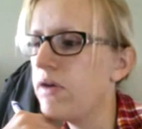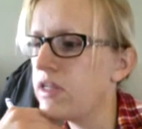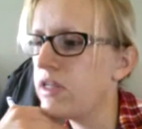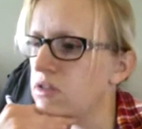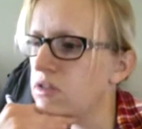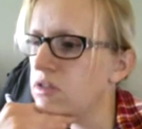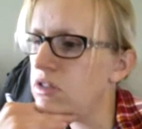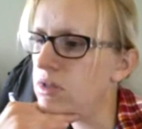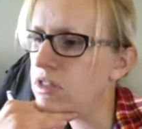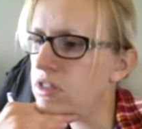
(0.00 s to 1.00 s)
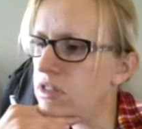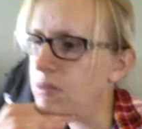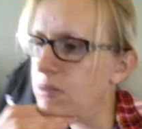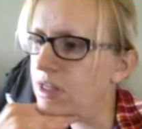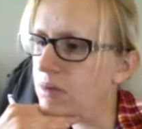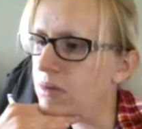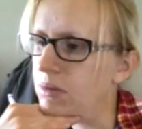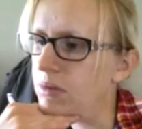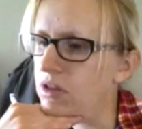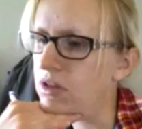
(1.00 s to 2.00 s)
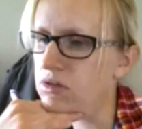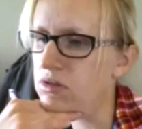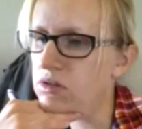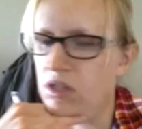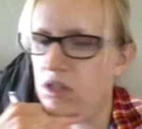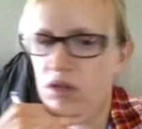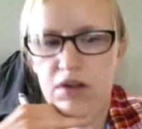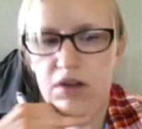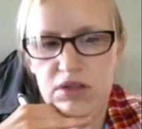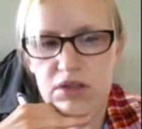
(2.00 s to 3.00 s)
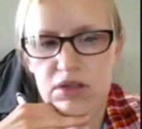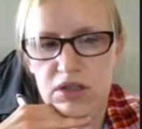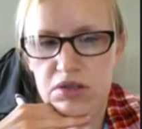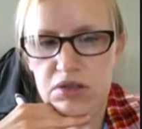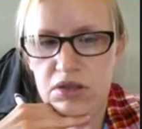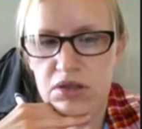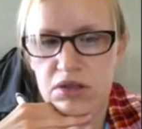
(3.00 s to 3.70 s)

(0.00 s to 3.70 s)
So determine the type of sampling method used in the following scenarios.